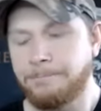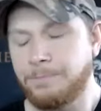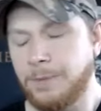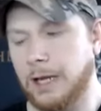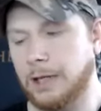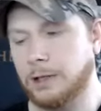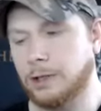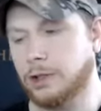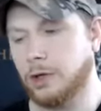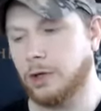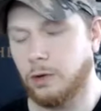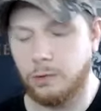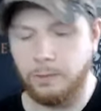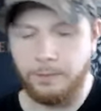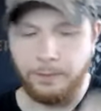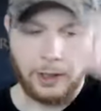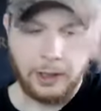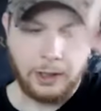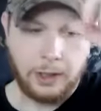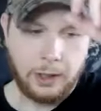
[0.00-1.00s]
And
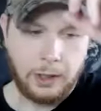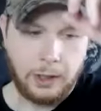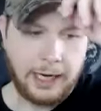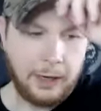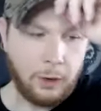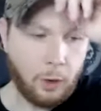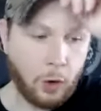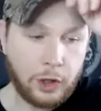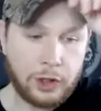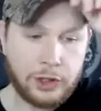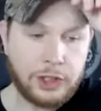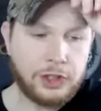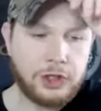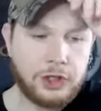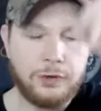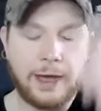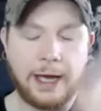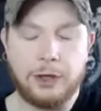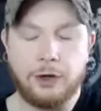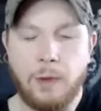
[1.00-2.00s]
so in order to
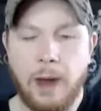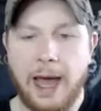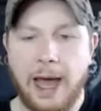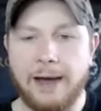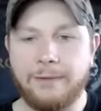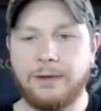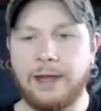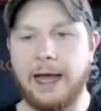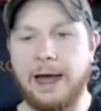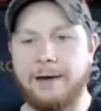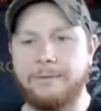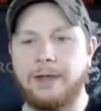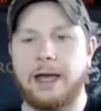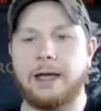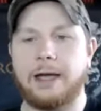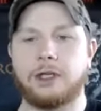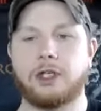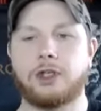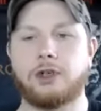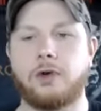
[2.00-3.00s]
do that, you have to have
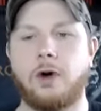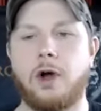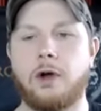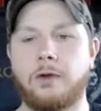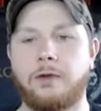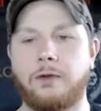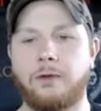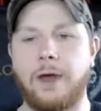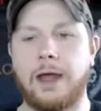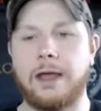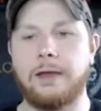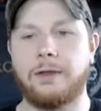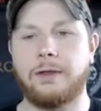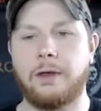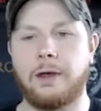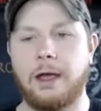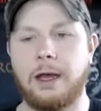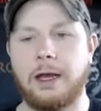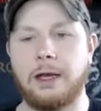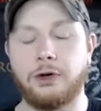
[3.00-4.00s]
that strong faith
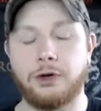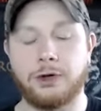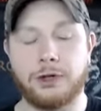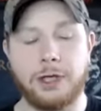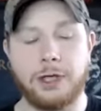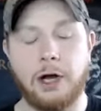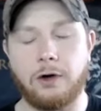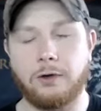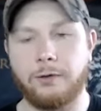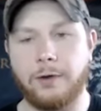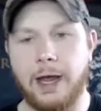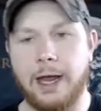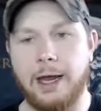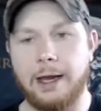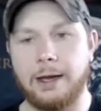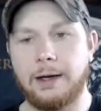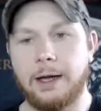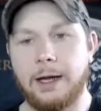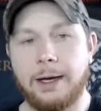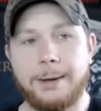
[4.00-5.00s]
in yourself.
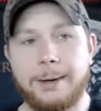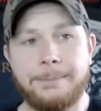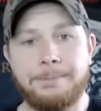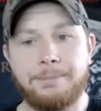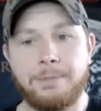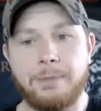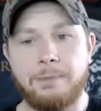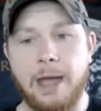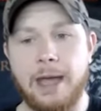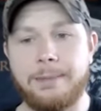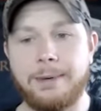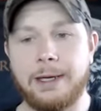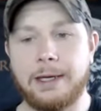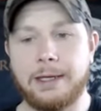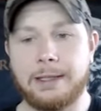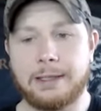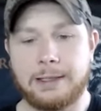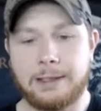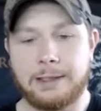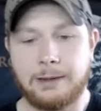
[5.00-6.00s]
And maybe
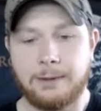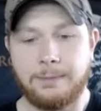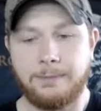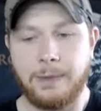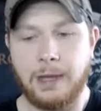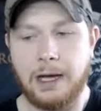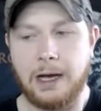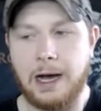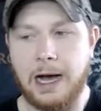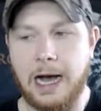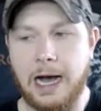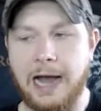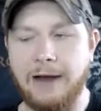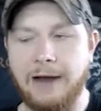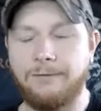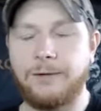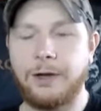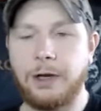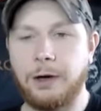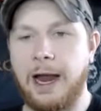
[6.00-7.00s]
it's, I
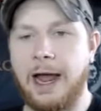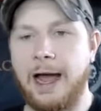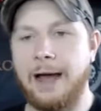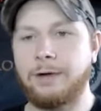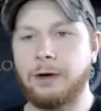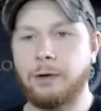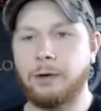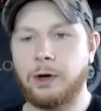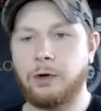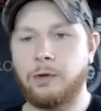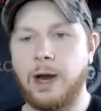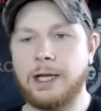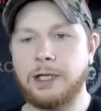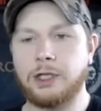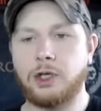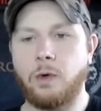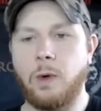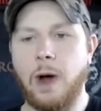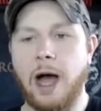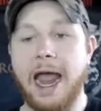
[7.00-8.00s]
fear having
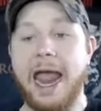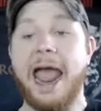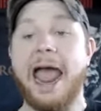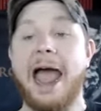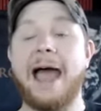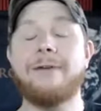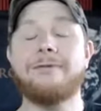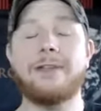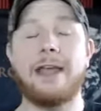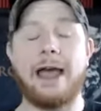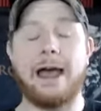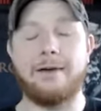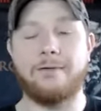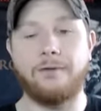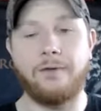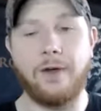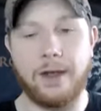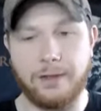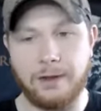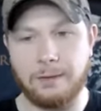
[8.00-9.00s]
regrets, So I have to have
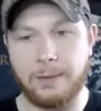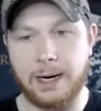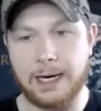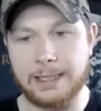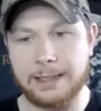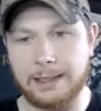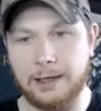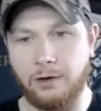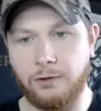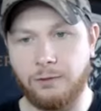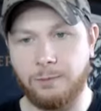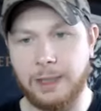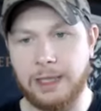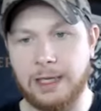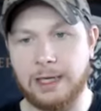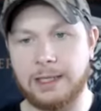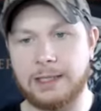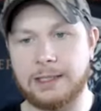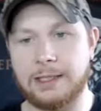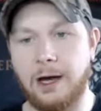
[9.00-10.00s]
faith in myself
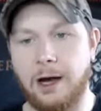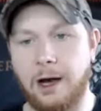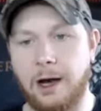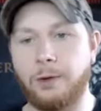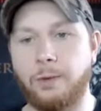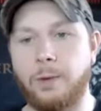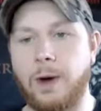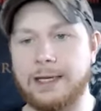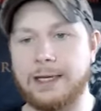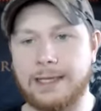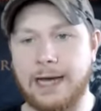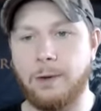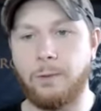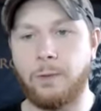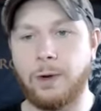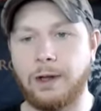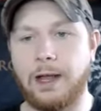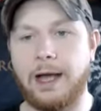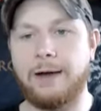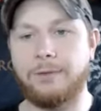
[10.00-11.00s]
because otherwise I
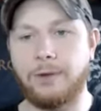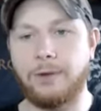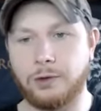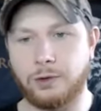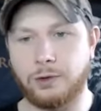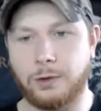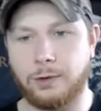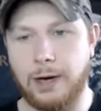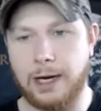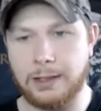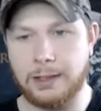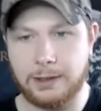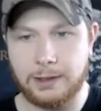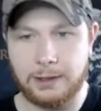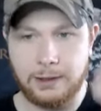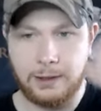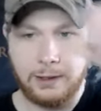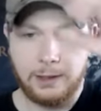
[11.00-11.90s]
will have those regrets.